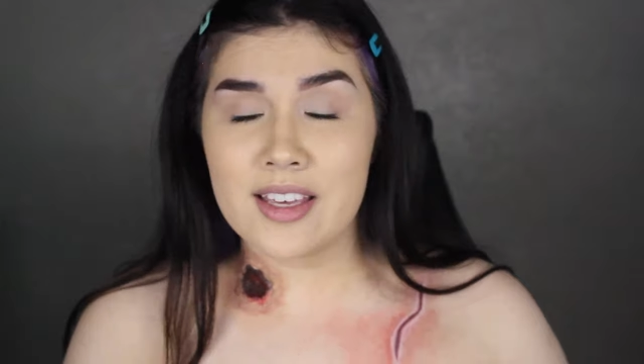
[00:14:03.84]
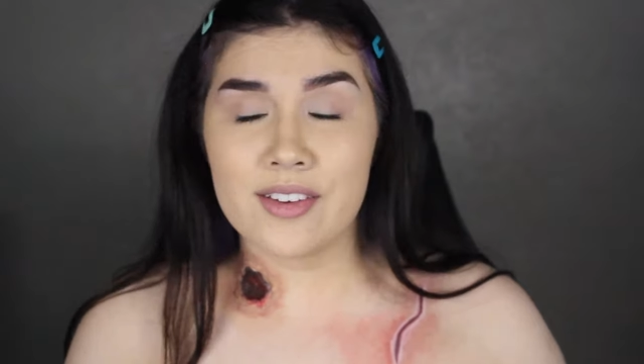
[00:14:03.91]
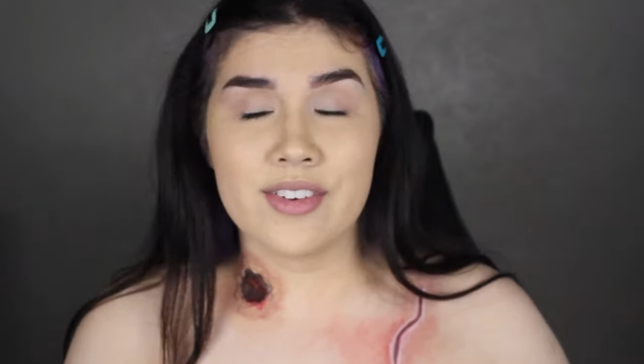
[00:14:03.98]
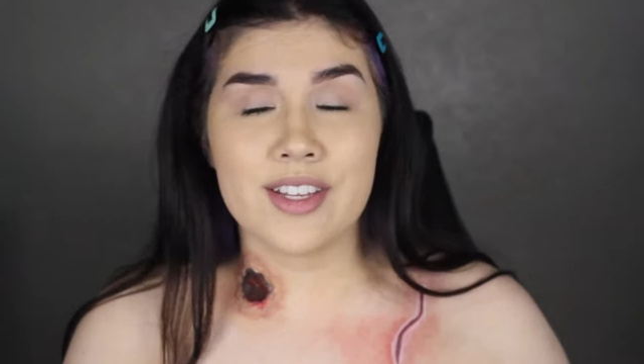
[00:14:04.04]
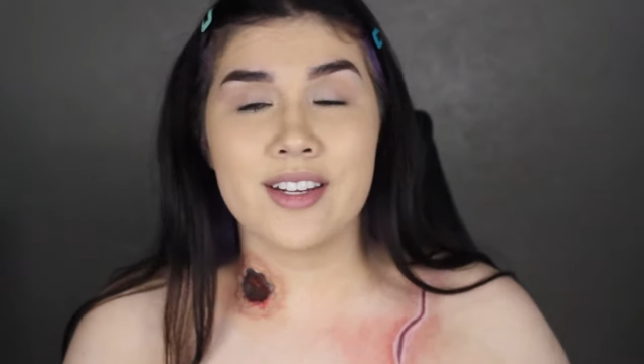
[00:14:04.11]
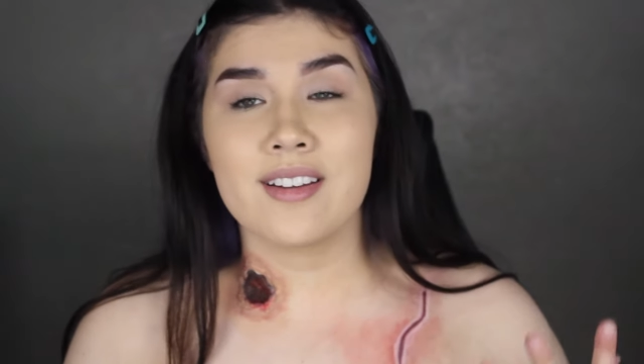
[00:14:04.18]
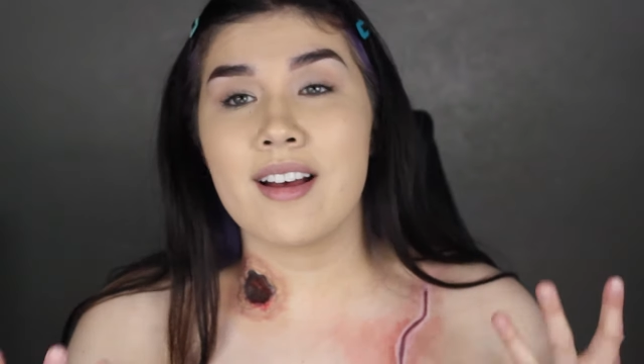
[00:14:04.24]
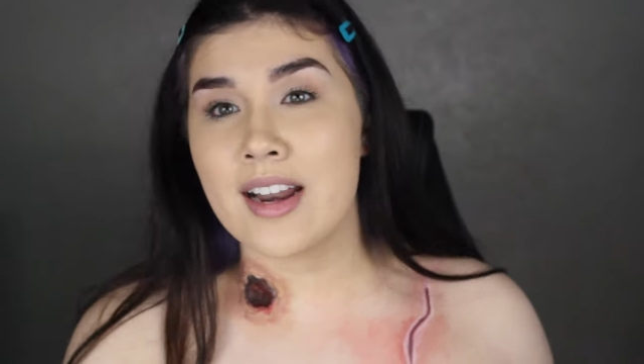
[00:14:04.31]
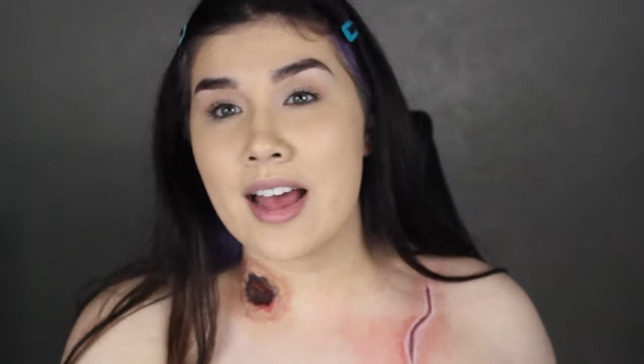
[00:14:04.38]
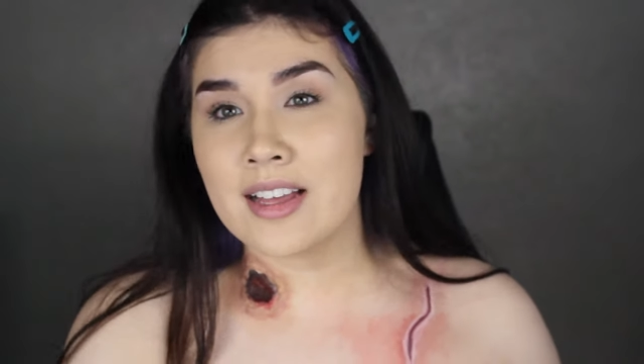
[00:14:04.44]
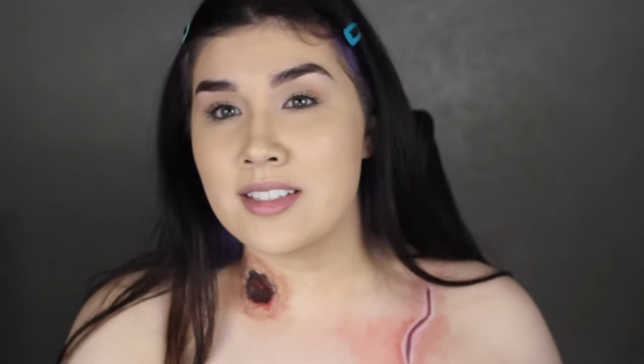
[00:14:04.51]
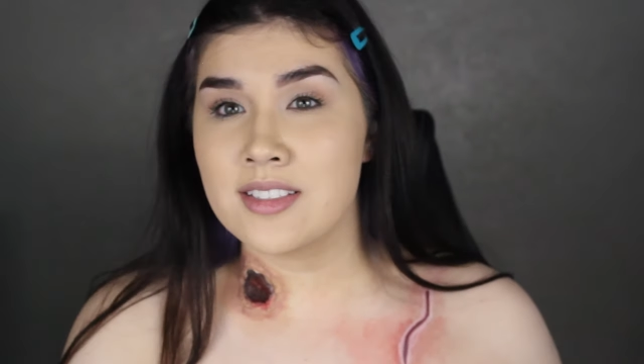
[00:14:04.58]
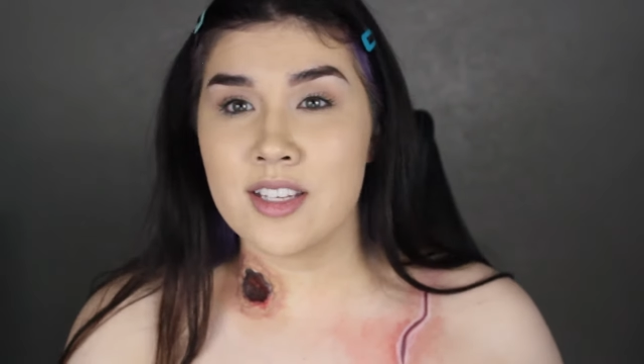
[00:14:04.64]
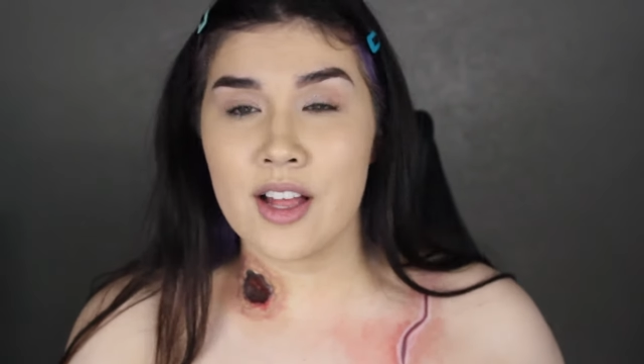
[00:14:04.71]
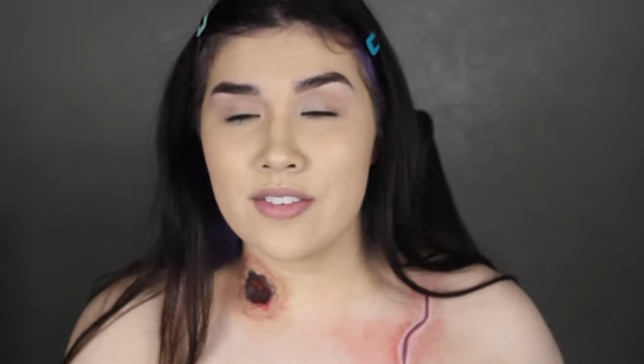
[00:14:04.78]
given and
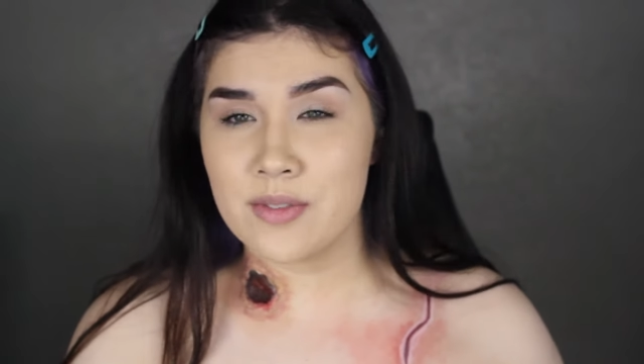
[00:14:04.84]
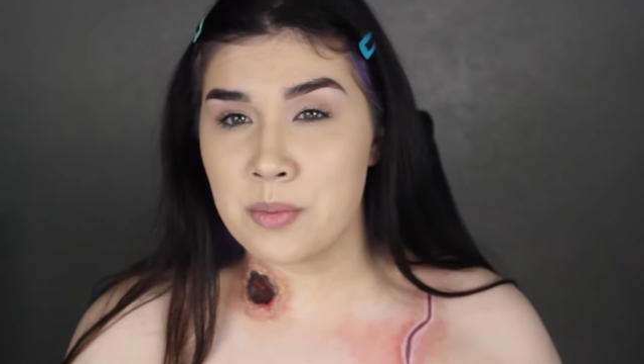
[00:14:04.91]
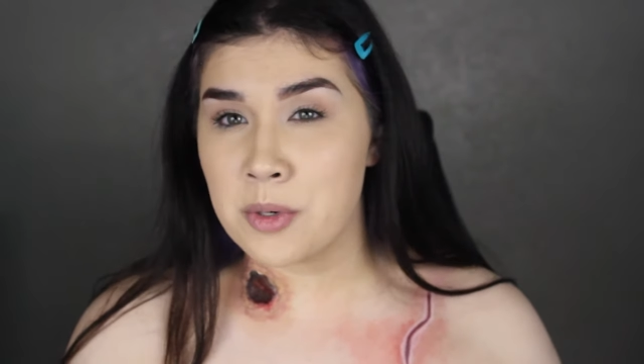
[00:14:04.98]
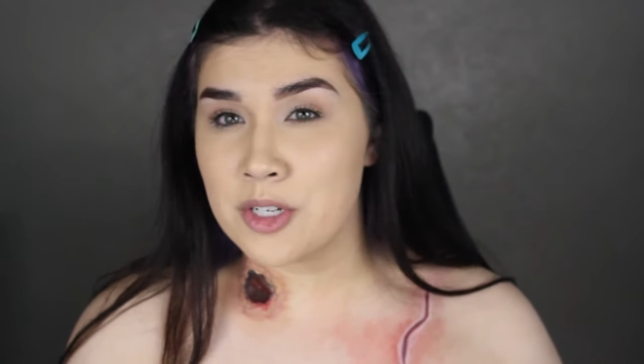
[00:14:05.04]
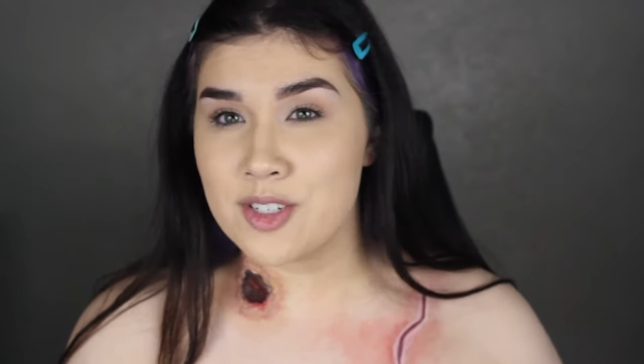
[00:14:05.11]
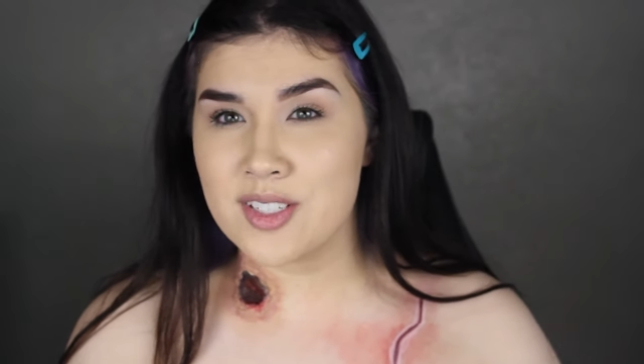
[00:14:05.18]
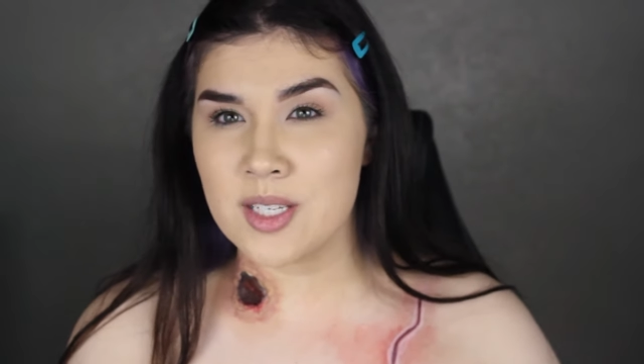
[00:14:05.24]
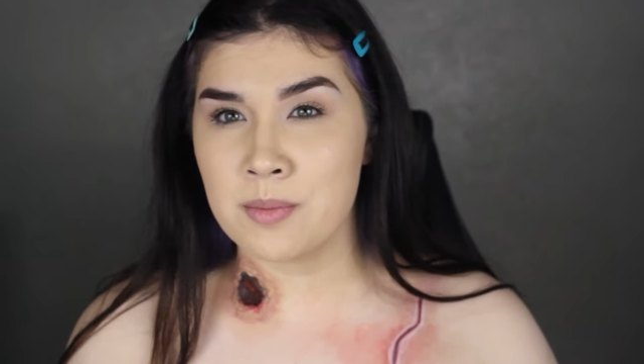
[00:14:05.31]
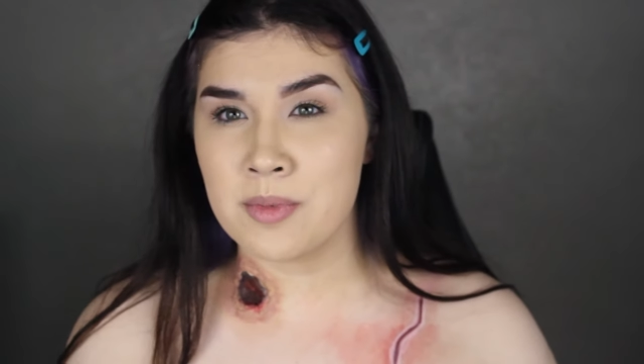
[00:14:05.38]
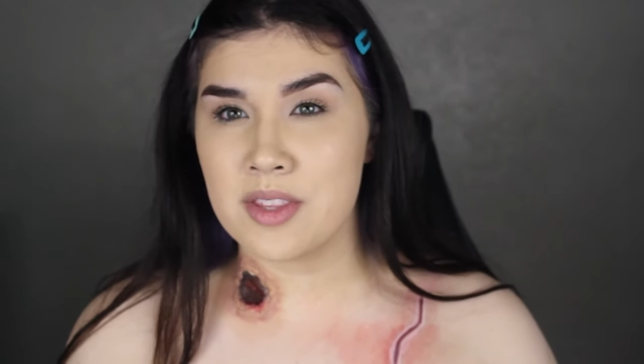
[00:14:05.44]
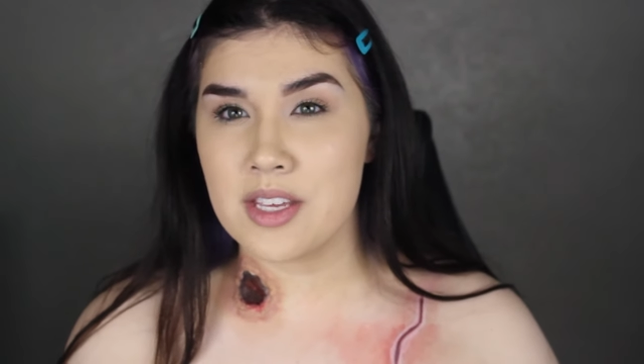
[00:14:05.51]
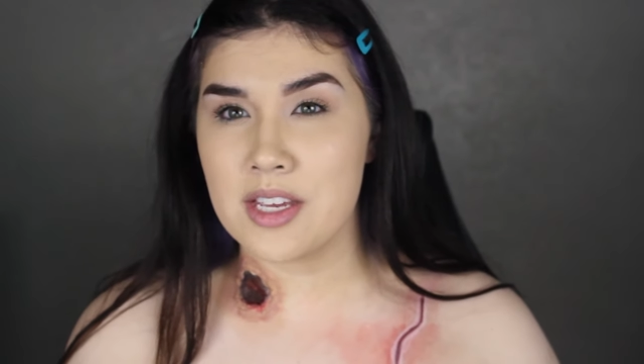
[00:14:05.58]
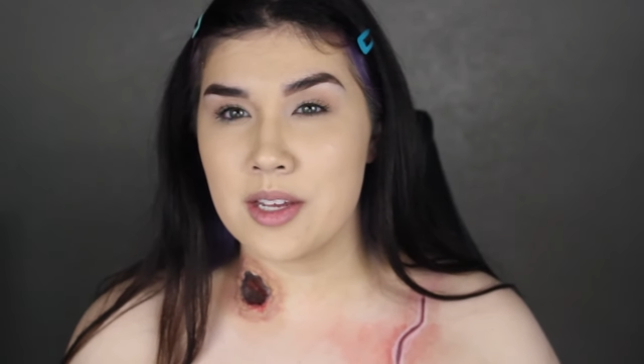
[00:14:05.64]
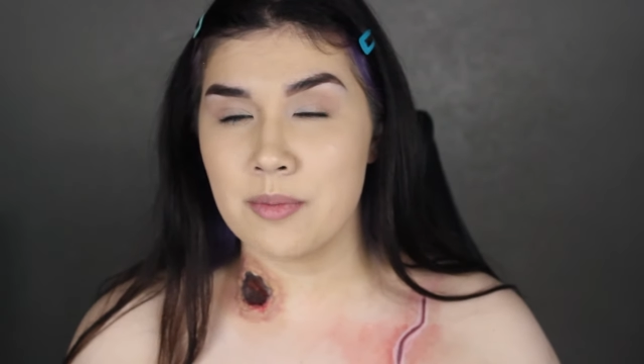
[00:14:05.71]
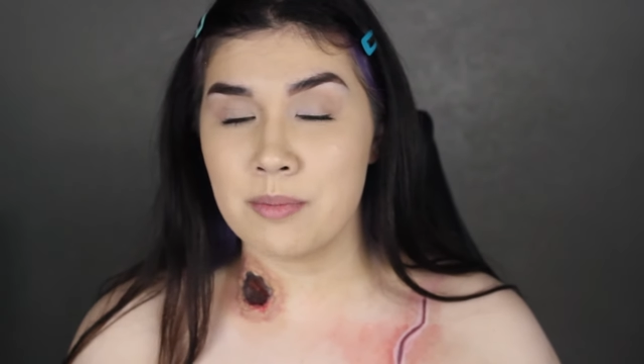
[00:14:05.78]
I still have to purchase some of
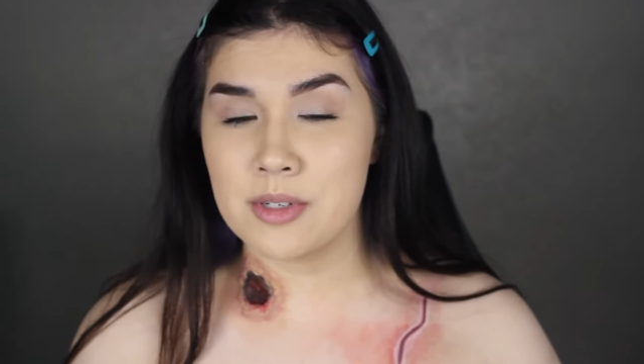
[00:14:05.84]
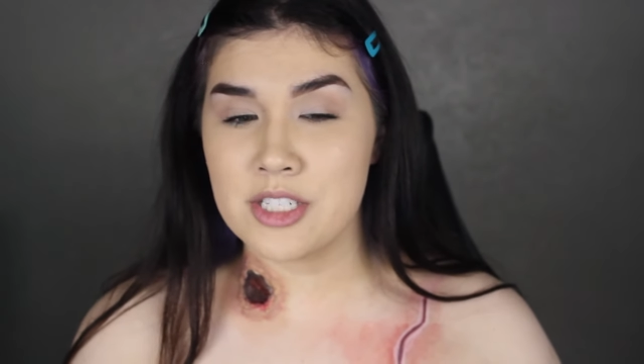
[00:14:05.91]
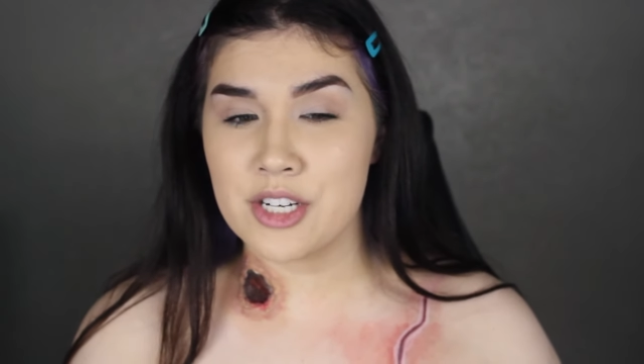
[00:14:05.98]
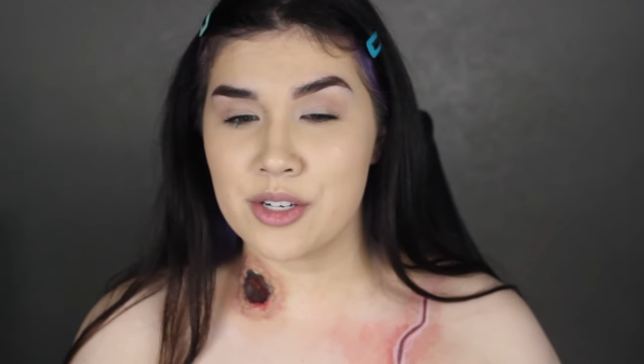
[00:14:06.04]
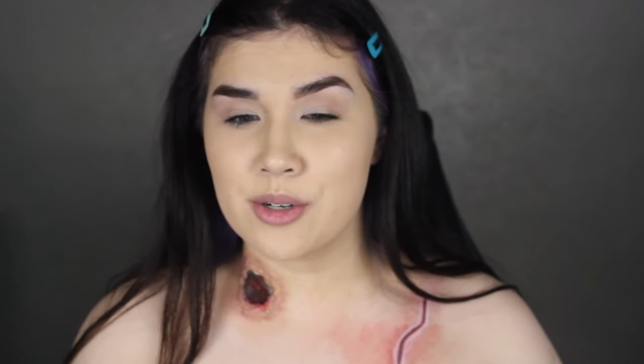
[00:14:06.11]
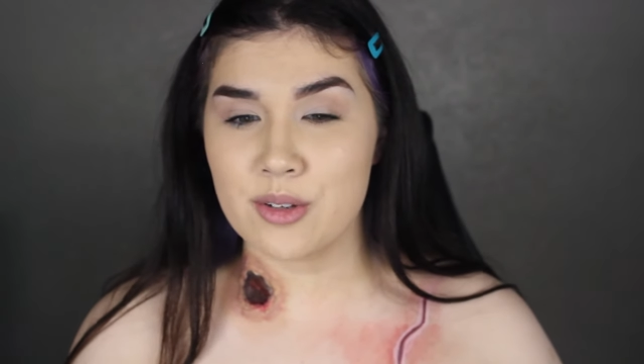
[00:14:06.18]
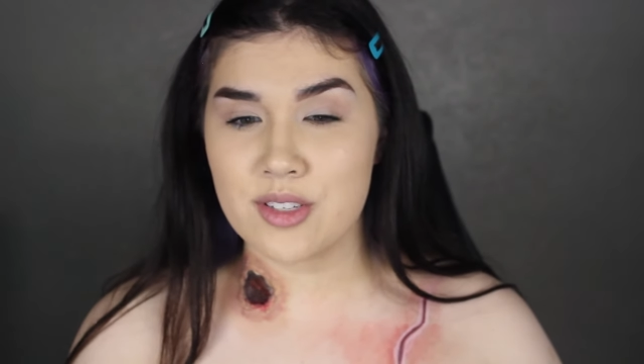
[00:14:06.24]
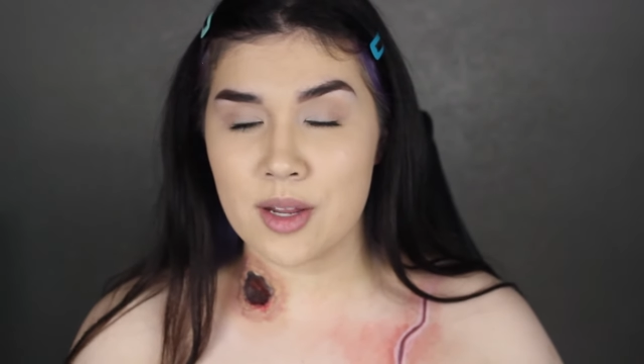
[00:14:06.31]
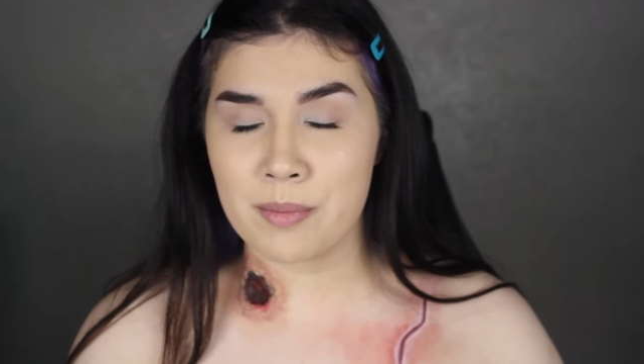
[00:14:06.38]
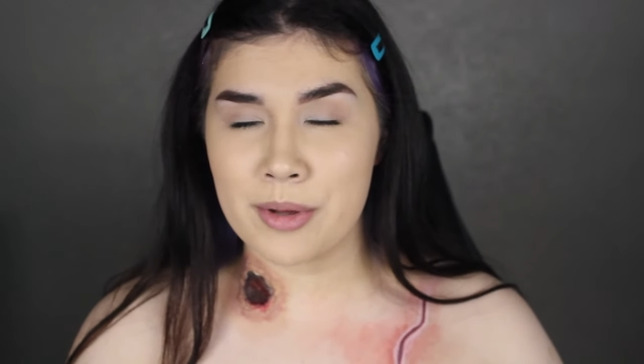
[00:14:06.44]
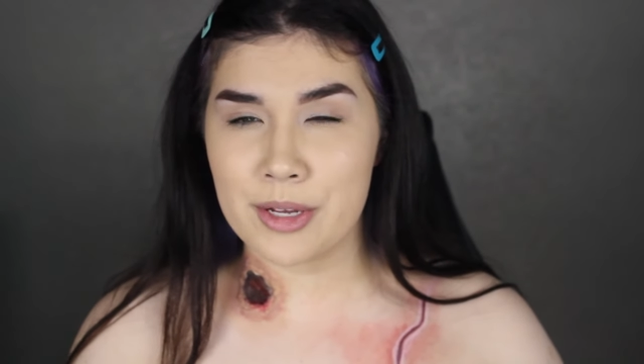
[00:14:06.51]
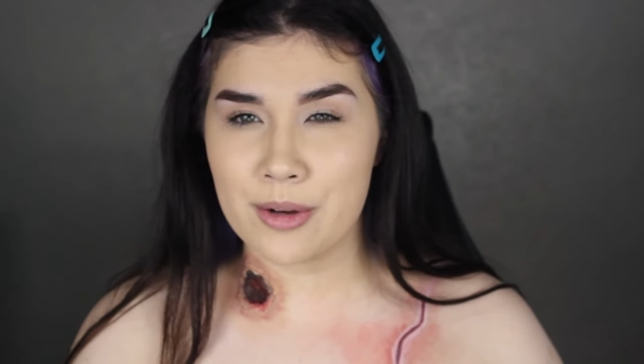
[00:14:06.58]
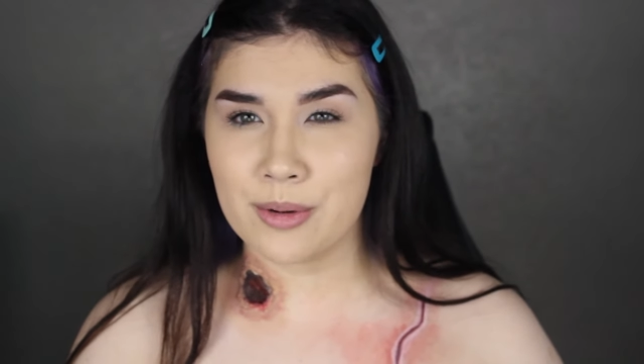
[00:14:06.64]
the materials on my